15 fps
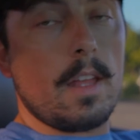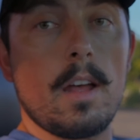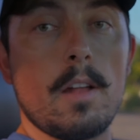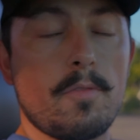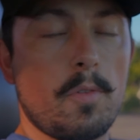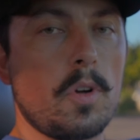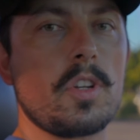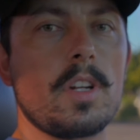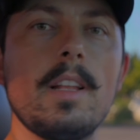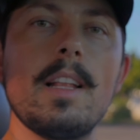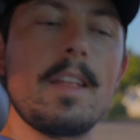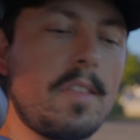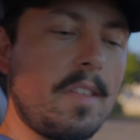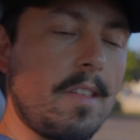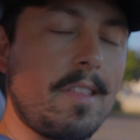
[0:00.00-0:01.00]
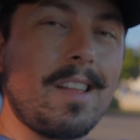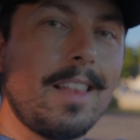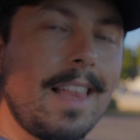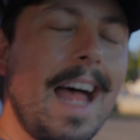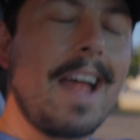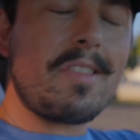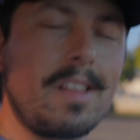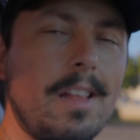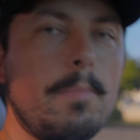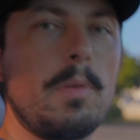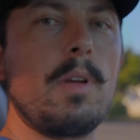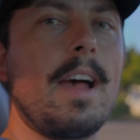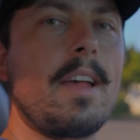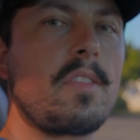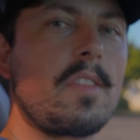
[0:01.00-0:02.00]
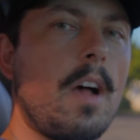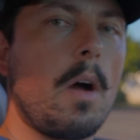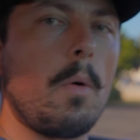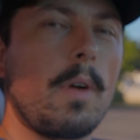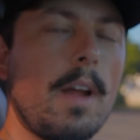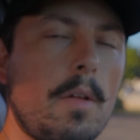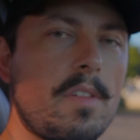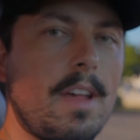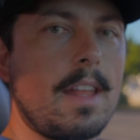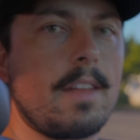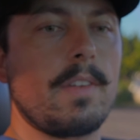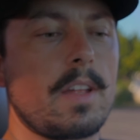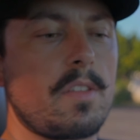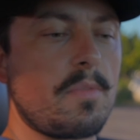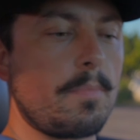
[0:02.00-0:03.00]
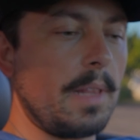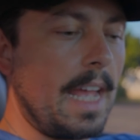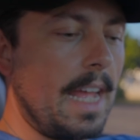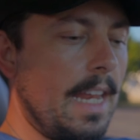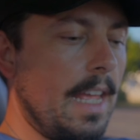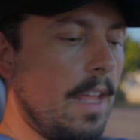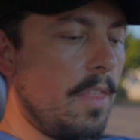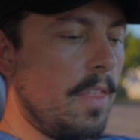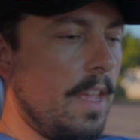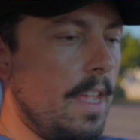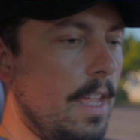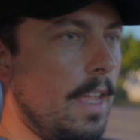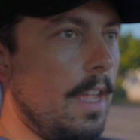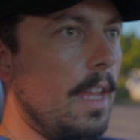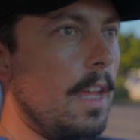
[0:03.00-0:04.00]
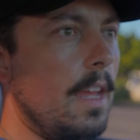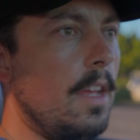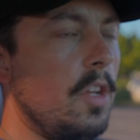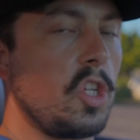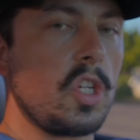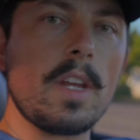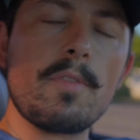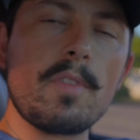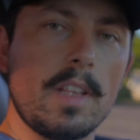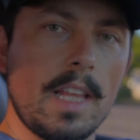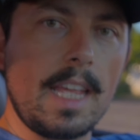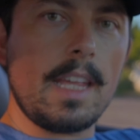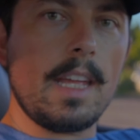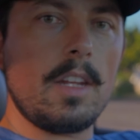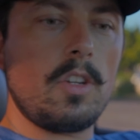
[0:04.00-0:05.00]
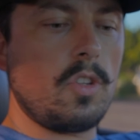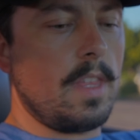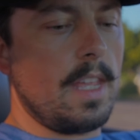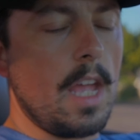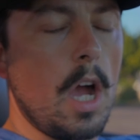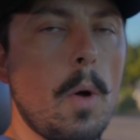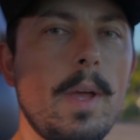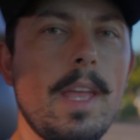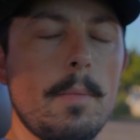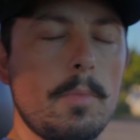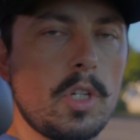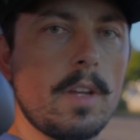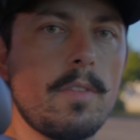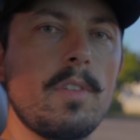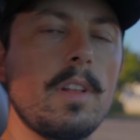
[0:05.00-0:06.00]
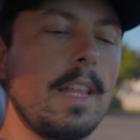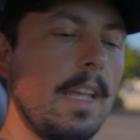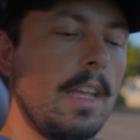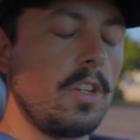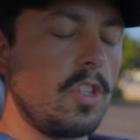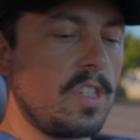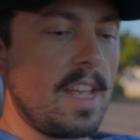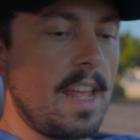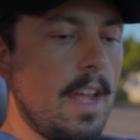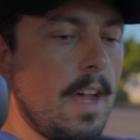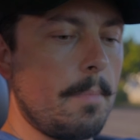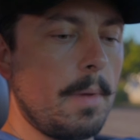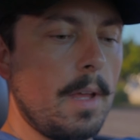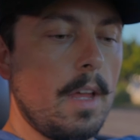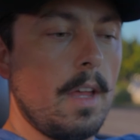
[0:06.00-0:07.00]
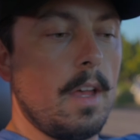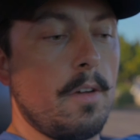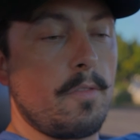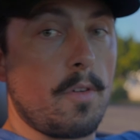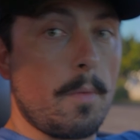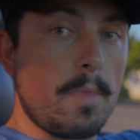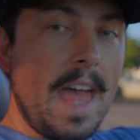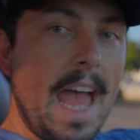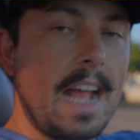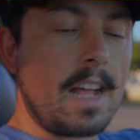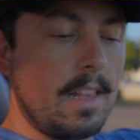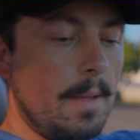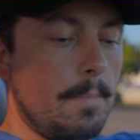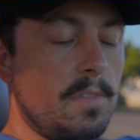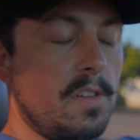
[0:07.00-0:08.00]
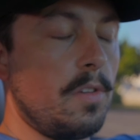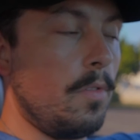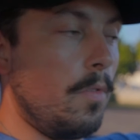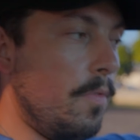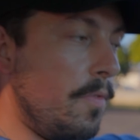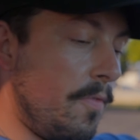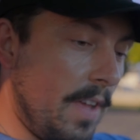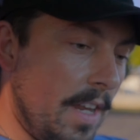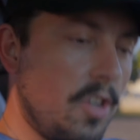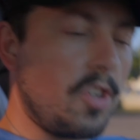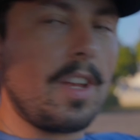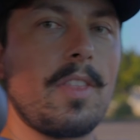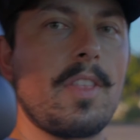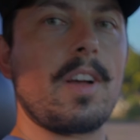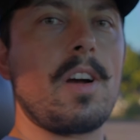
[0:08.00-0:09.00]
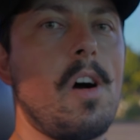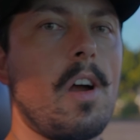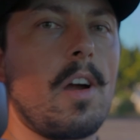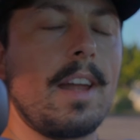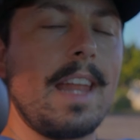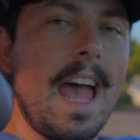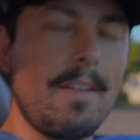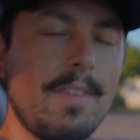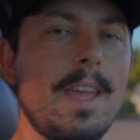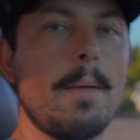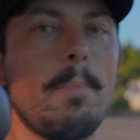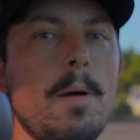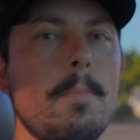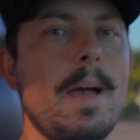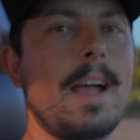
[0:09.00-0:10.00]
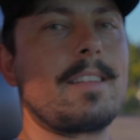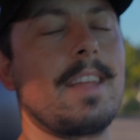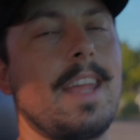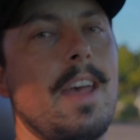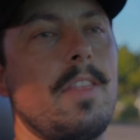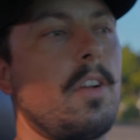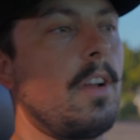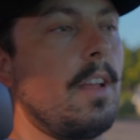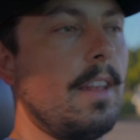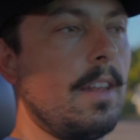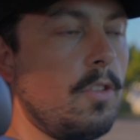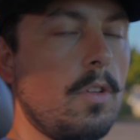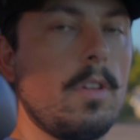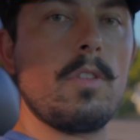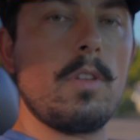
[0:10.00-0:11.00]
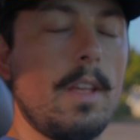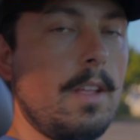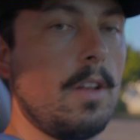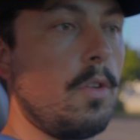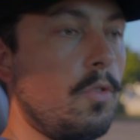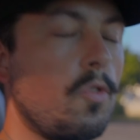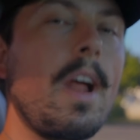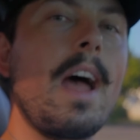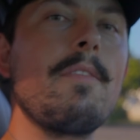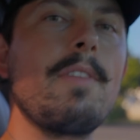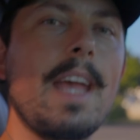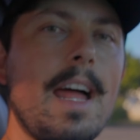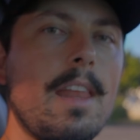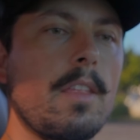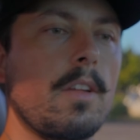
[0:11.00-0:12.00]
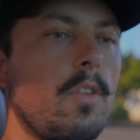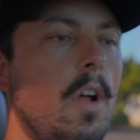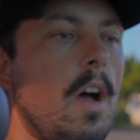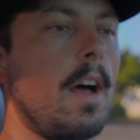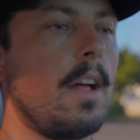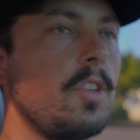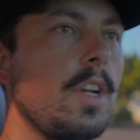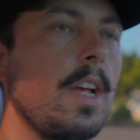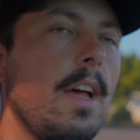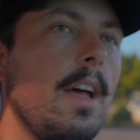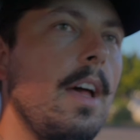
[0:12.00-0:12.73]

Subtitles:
Unfortunately, since the last clip you guys saw where I was kind of explaining the shift linkage, the OEM shift linkage setup, from that clip to finishing the car and having it put back together and, you know, driving out of the garage,